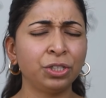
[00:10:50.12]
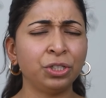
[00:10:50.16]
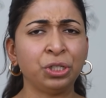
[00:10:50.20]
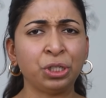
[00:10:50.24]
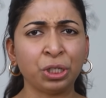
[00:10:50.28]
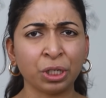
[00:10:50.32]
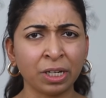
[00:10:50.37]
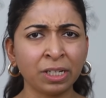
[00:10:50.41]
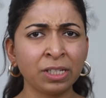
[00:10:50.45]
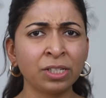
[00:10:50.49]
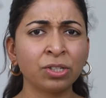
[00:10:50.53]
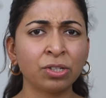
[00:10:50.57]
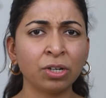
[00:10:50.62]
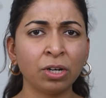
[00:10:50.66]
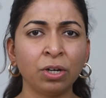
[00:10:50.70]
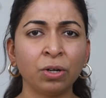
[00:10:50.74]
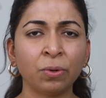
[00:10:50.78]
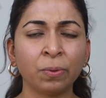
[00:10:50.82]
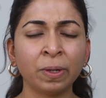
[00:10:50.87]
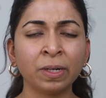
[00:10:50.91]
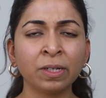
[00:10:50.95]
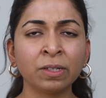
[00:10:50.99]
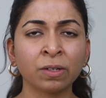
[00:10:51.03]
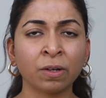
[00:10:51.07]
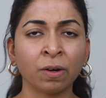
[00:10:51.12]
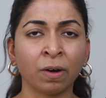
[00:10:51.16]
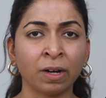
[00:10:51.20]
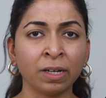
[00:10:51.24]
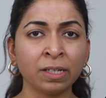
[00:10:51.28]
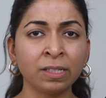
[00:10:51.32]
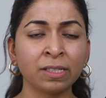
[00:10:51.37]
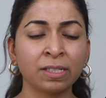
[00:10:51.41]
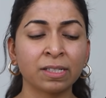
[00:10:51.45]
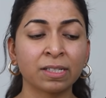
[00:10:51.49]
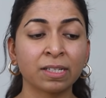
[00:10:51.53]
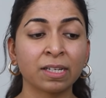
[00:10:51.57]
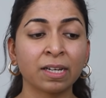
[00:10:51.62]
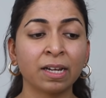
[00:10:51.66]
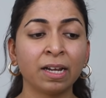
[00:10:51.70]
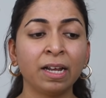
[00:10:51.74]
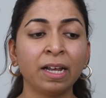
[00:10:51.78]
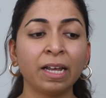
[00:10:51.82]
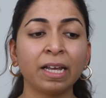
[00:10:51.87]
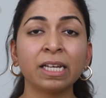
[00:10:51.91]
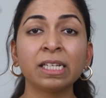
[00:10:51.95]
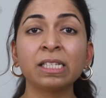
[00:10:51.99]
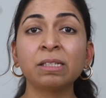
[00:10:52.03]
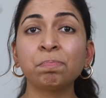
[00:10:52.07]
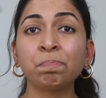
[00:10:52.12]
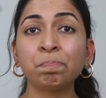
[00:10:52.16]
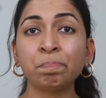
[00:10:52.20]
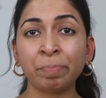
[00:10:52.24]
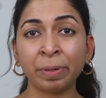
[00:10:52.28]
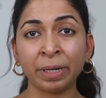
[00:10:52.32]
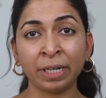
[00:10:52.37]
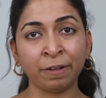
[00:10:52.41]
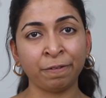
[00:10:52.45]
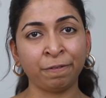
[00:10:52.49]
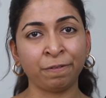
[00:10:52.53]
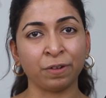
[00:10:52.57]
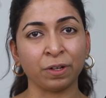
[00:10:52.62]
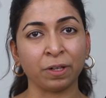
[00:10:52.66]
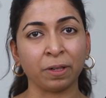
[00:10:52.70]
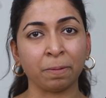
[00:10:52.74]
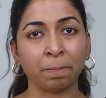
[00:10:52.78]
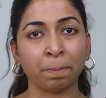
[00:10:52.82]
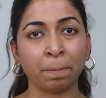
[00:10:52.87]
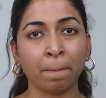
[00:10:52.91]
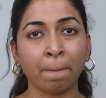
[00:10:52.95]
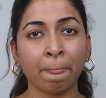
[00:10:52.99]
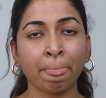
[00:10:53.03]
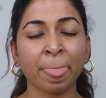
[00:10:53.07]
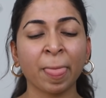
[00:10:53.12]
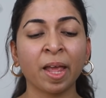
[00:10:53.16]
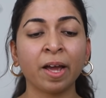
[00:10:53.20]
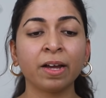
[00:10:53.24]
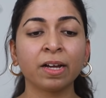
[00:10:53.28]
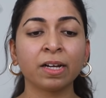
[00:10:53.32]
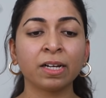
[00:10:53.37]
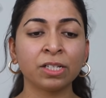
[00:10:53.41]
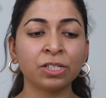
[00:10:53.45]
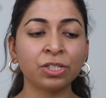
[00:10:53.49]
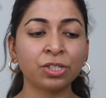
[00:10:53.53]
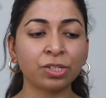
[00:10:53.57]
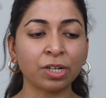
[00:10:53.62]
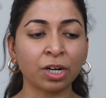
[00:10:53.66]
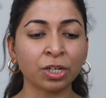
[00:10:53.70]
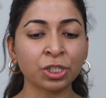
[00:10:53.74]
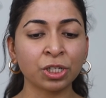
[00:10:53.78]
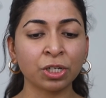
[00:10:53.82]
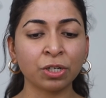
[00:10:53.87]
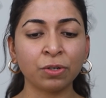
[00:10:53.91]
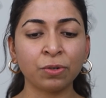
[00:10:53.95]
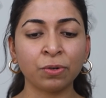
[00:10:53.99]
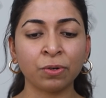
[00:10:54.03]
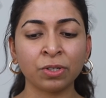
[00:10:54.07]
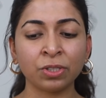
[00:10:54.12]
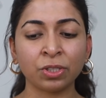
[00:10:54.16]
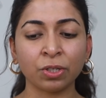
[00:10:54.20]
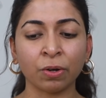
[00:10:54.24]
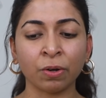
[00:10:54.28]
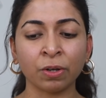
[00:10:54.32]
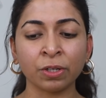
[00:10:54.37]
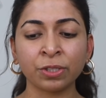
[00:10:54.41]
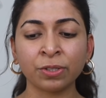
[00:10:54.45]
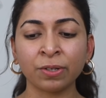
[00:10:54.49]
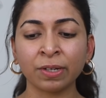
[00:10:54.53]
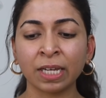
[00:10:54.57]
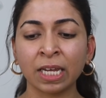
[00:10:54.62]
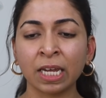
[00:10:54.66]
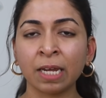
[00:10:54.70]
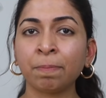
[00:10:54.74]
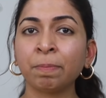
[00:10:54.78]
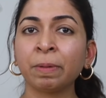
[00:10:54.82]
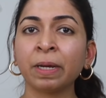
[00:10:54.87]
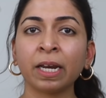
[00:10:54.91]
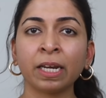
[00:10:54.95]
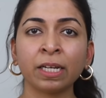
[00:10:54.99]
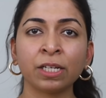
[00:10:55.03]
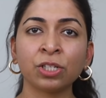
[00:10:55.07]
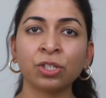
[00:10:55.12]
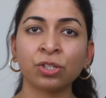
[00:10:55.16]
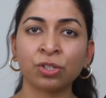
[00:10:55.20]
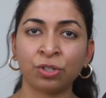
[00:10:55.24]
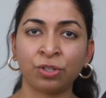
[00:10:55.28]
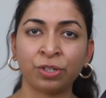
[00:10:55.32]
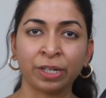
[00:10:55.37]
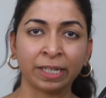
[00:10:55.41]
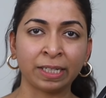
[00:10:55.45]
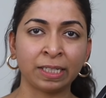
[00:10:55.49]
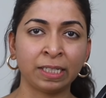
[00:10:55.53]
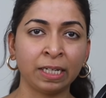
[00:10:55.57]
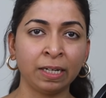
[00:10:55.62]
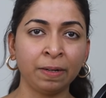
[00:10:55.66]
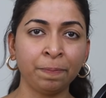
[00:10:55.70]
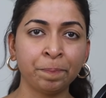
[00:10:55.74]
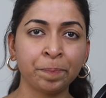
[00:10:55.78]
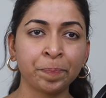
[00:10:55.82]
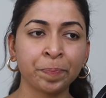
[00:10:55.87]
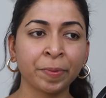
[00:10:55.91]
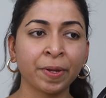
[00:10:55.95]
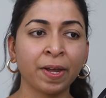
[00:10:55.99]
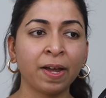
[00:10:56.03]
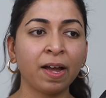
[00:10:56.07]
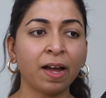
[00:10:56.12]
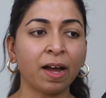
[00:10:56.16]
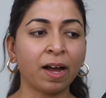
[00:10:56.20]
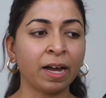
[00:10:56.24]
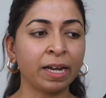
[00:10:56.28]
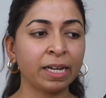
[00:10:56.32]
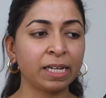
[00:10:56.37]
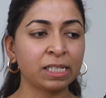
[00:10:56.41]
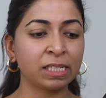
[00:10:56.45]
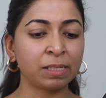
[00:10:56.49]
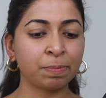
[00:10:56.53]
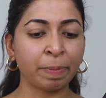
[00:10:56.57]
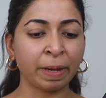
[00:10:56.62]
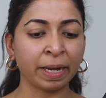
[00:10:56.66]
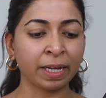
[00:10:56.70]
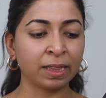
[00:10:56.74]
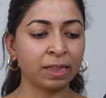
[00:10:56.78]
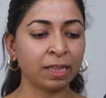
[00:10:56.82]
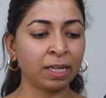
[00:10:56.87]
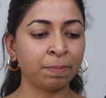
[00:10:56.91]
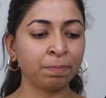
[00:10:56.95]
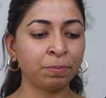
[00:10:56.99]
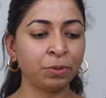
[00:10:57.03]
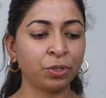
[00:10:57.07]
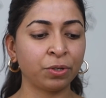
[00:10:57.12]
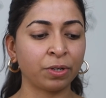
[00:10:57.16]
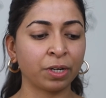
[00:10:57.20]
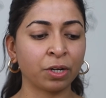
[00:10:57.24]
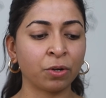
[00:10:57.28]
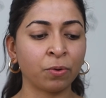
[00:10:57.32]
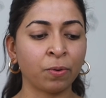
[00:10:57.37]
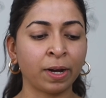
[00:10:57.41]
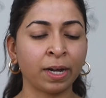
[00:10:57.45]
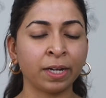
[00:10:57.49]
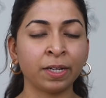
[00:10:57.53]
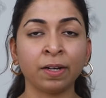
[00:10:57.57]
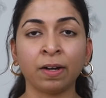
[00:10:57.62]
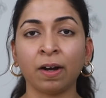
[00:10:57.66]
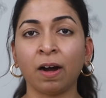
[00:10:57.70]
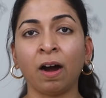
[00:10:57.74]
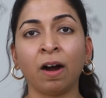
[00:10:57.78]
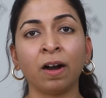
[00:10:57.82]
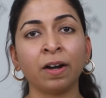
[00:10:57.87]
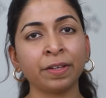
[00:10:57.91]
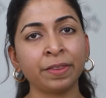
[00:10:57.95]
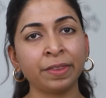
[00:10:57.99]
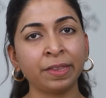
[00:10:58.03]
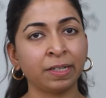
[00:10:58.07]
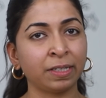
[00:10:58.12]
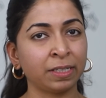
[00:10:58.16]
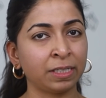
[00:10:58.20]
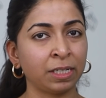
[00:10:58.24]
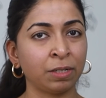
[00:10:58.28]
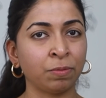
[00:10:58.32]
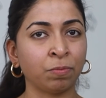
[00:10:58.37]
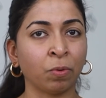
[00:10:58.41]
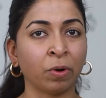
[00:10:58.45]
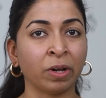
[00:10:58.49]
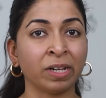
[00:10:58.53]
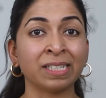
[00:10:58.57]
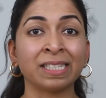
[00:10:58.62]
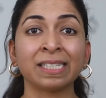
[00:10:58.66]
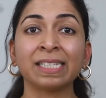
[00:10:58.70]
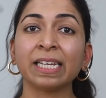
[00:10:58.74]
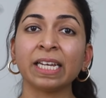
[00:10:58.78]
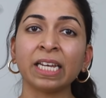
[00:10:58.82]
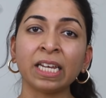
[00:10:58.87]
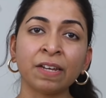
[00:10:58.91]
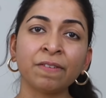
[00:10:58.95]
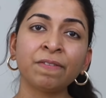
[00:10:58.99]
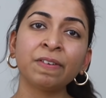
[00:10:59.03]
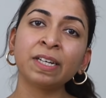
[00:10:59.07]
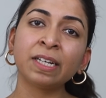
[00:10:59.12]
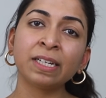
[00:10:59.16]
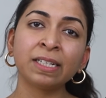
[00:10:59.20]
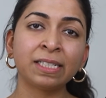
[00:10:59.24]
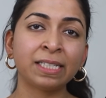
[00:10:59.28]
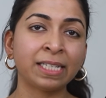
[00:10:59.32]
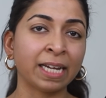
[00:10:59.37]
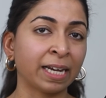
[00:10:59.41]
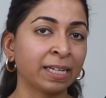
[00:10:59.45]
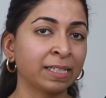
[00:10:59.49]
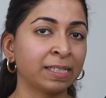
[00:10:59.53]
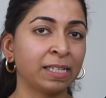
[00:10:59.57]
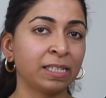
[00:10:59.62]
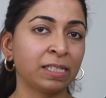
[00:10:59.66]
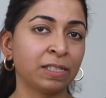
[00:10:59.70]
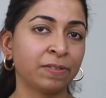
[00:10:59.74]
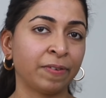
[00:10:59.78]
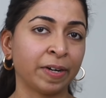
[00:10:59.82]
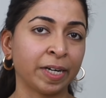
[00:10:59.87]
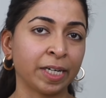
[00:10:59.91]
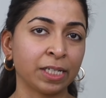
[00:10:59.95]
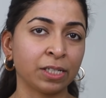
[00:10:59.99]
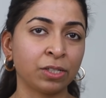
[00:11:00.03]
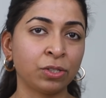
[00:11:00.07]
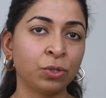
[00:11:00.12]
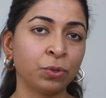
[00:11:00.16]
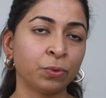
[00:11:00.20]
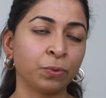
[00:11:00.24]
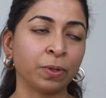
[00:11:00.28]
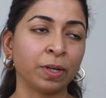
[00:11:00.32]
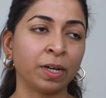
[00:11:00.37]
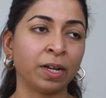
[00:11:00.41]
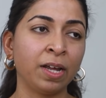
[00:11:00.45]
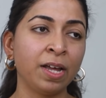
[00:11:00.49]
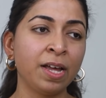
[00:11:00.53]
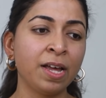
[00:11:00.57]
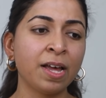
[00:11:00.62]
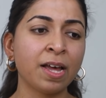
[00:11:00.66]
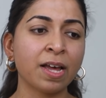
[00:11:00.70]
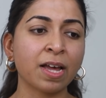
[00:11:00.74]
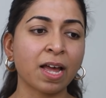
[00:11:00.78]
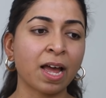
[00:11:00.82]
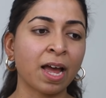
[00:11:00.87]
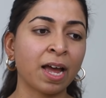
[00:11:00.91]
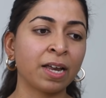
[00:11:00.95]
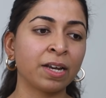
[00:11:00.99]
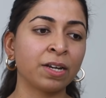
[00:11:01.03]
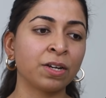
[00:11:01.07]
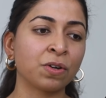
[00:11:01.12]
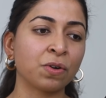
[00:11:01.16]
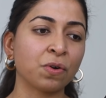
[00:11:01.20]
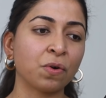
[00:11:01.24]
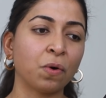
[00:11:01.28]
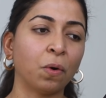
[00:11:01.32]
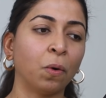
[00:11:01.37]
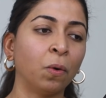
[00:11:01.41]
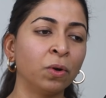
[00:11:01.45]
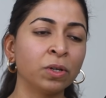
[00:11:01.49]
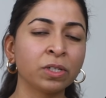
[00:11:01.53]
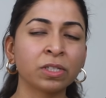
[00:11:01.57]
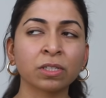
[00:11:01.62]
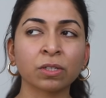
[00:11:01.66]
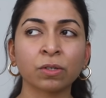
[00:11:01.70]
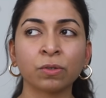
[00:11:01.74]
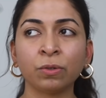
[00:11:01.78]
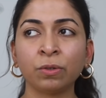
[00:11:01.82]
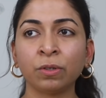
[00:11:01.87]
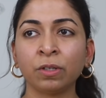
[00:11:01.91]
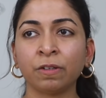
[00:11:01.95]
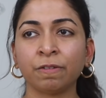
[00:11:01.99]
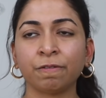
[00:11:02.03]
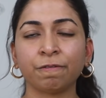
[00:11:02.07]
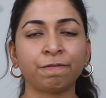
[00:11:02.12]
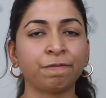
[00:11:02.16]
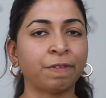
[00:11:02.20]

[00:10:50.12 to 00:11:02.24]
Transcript: just to lower costs is pitiful. Construction codes also keep getting stricter. I expect them to require R30 walls, even in Texas, very soon. And old school